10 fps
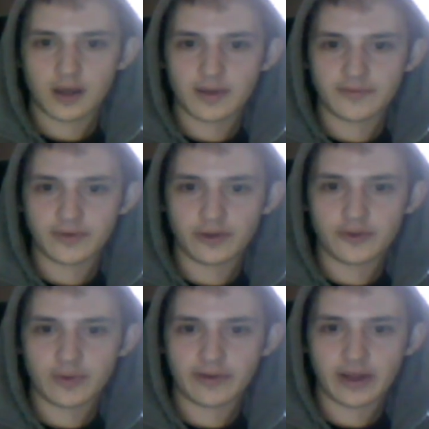If your
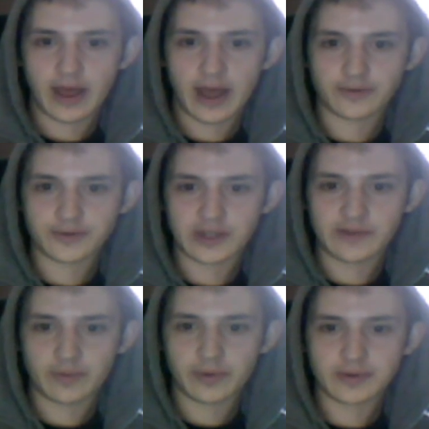YouTube ever got hacked, would you
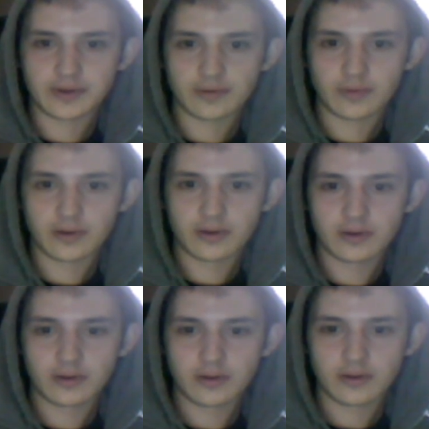give up YouTube?
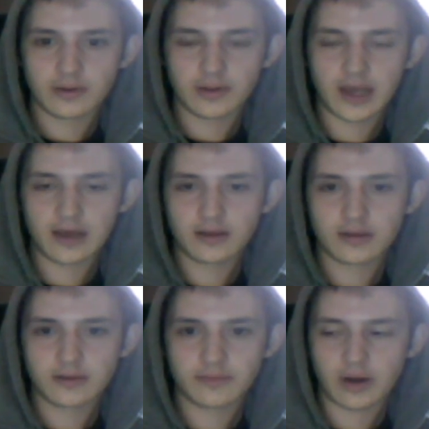Yeah,
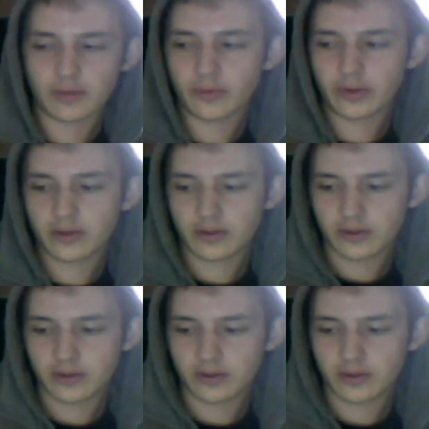probably.